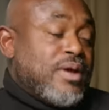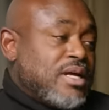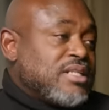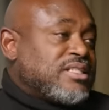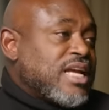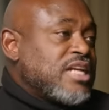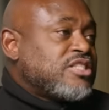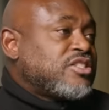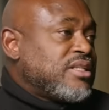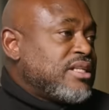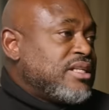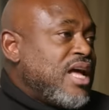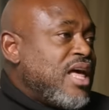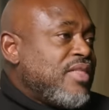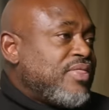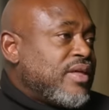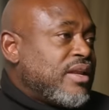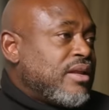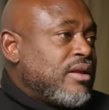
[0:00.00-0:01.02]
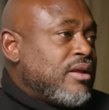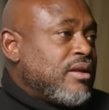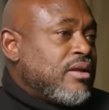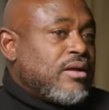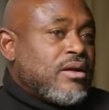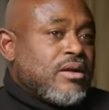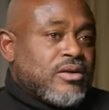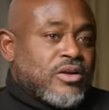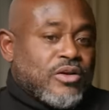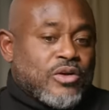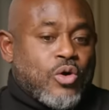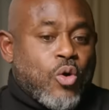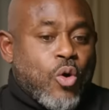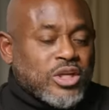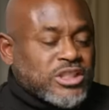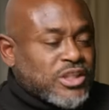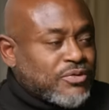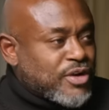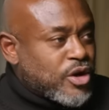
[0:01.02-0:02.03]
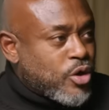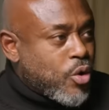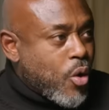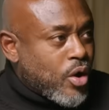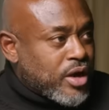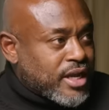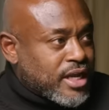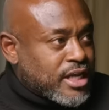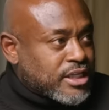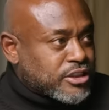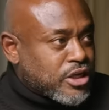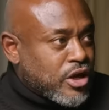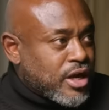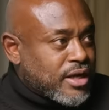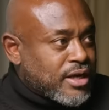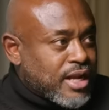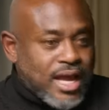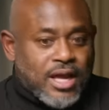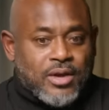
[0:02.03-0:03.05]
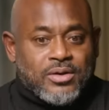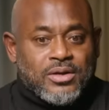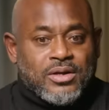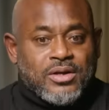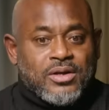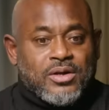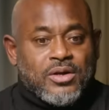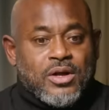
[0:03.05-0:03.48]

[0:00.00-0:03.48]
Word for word: essentially nothing. The cost of recording has gone down.